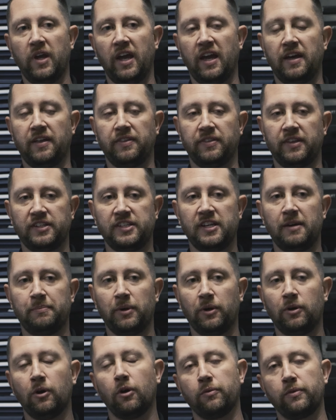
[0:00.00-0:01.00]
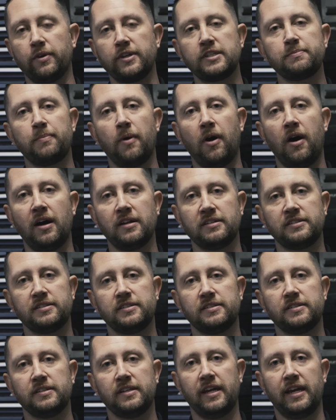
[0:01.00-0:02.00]
and the typical
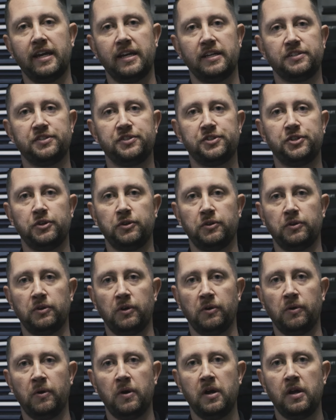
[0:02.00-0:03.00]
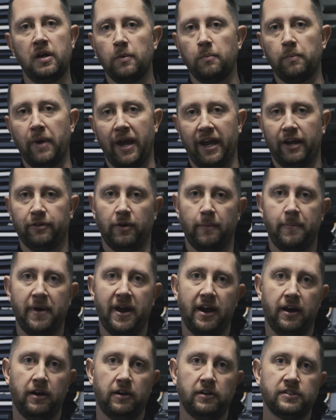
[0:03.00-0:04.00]
response is to make
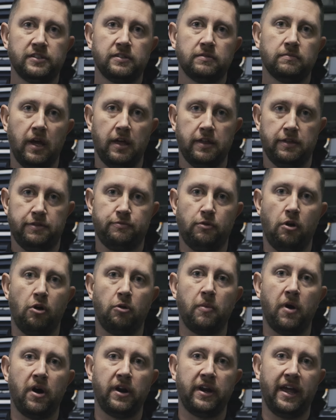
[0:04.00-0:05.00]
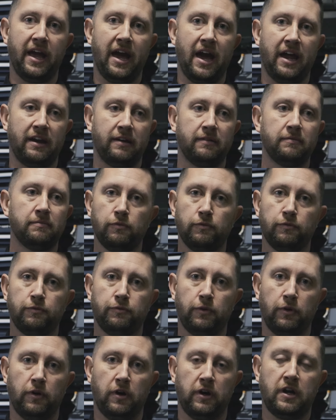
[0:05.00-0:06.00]
repairs and throw money at it
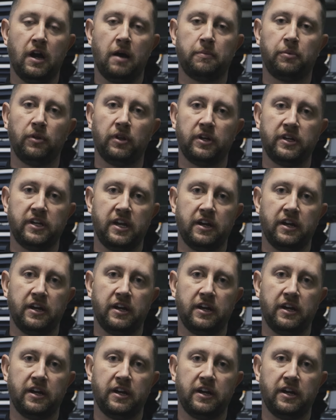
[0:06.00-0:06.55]
for a couple of